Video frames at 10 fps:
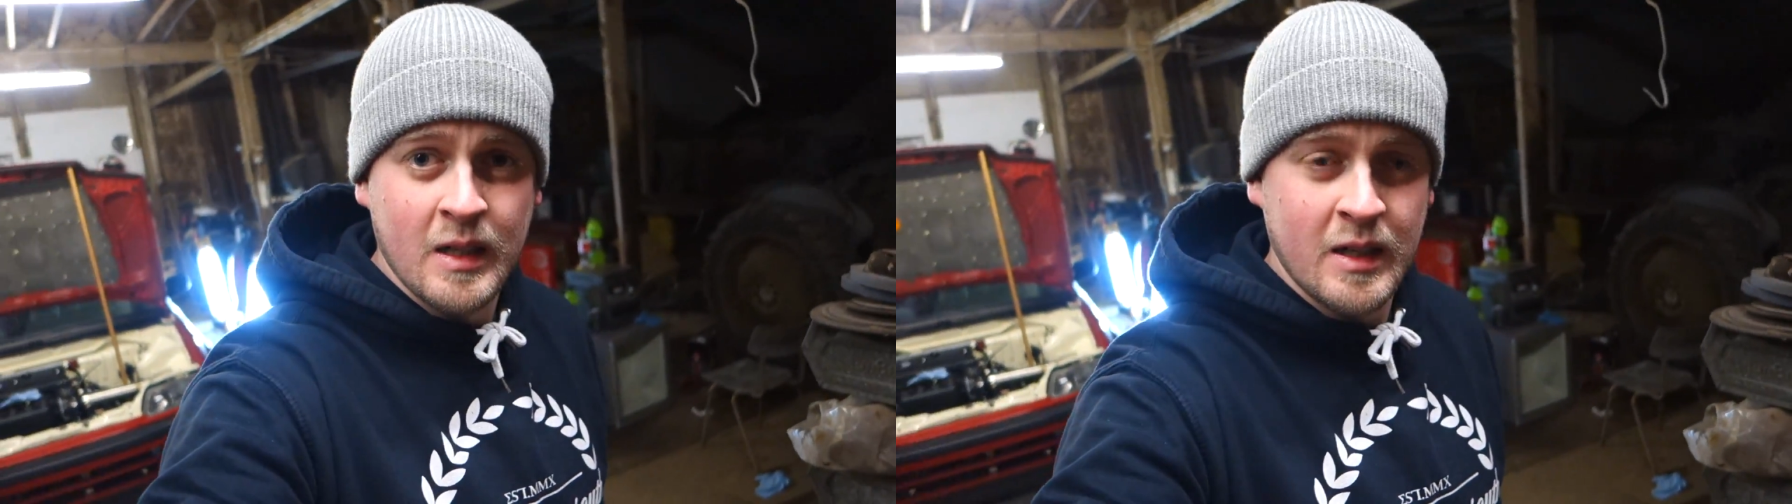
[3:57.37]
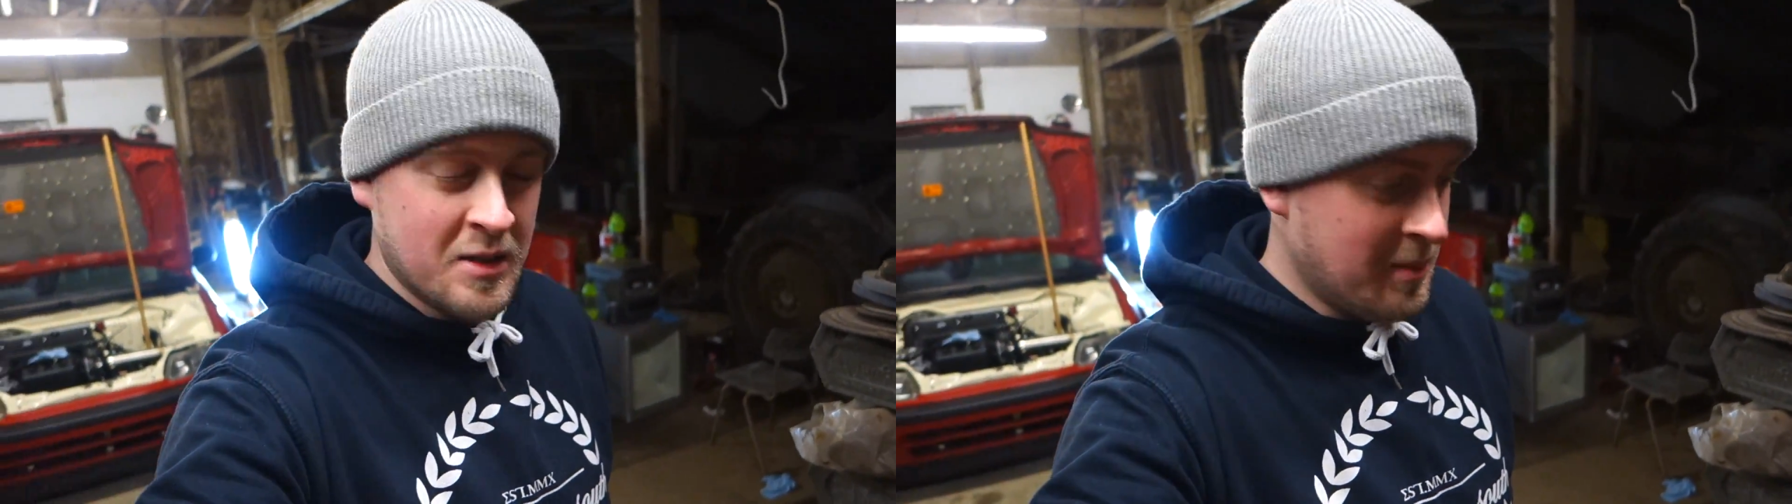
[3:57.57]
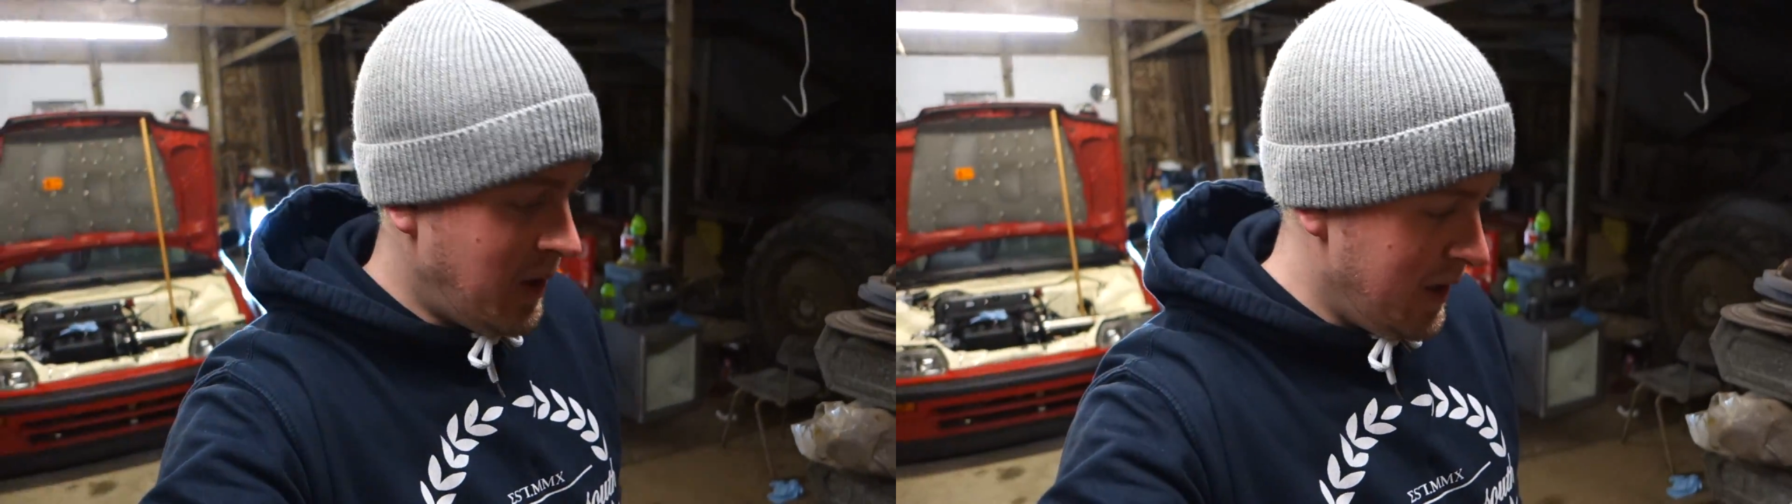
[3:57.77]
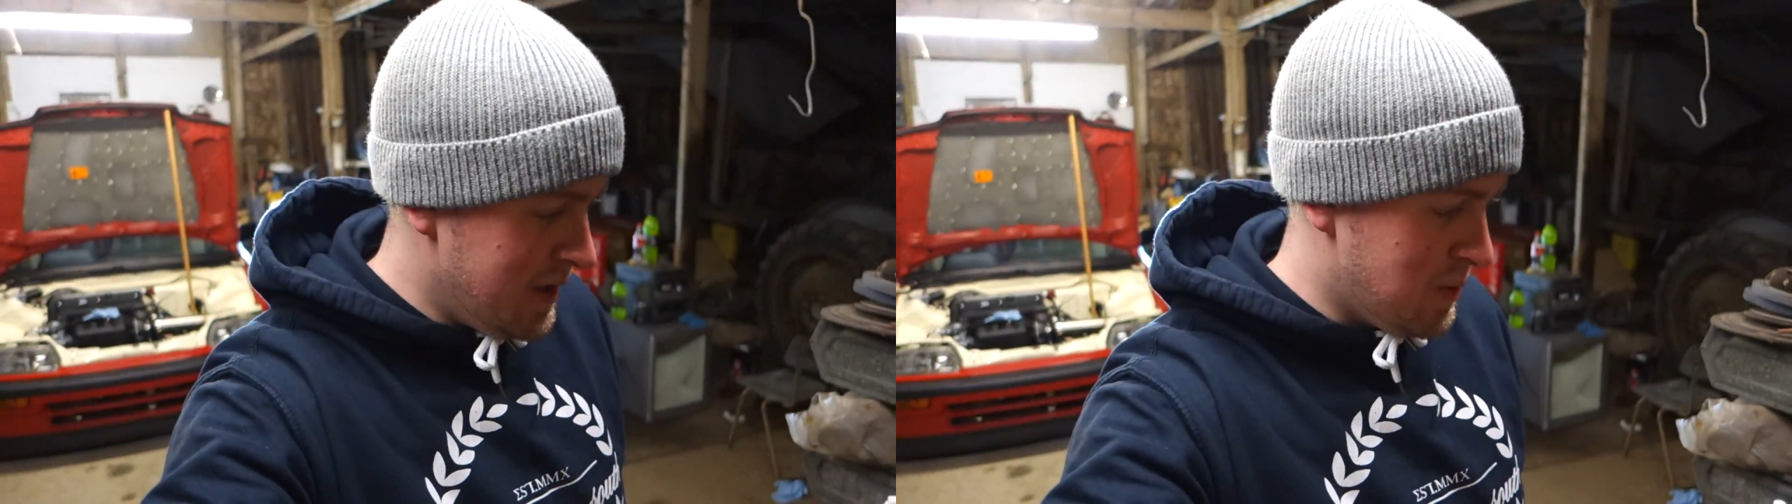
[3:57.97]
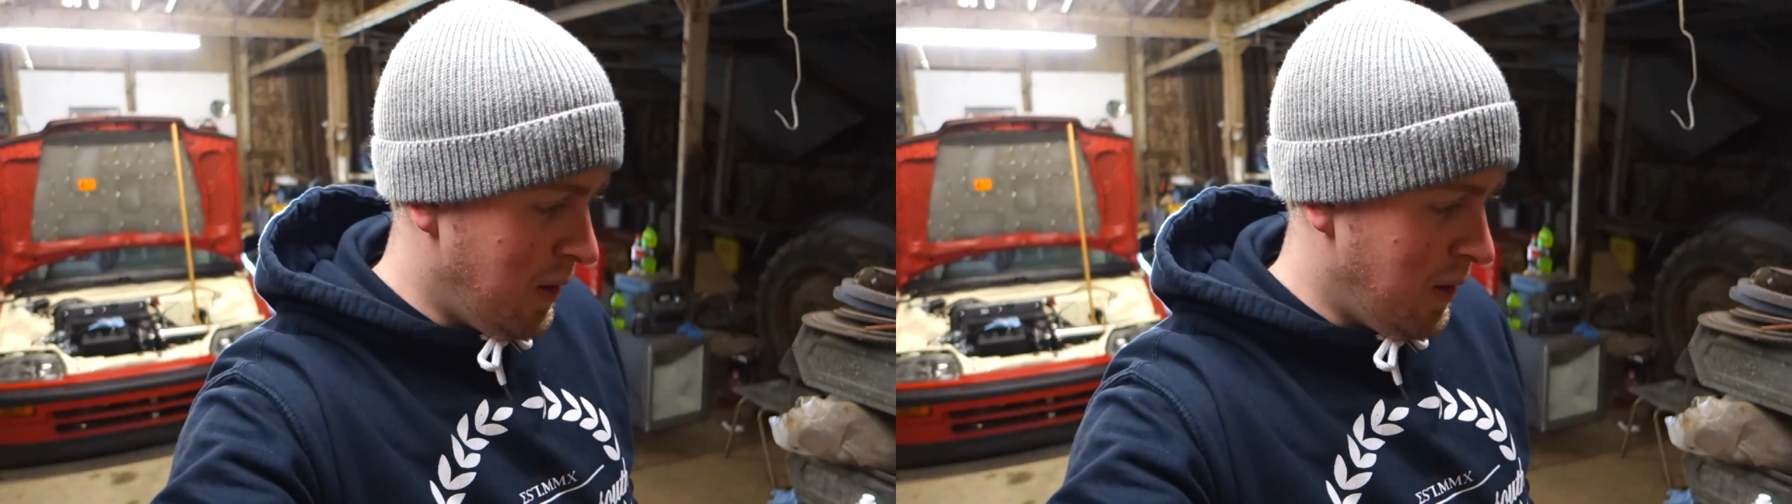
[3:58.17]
it's minus